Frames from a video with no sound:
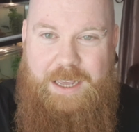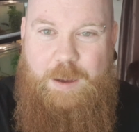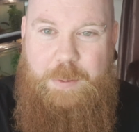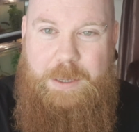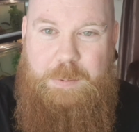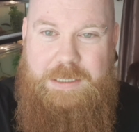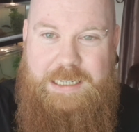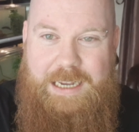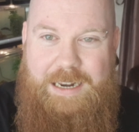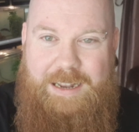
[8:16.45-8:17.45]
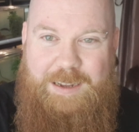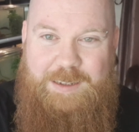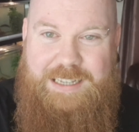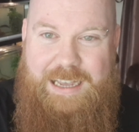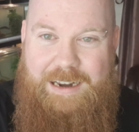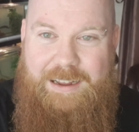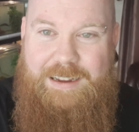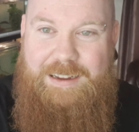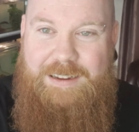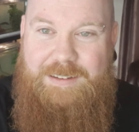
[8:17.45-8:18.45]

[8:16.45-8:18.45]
A lot of people are saying hello to Ella.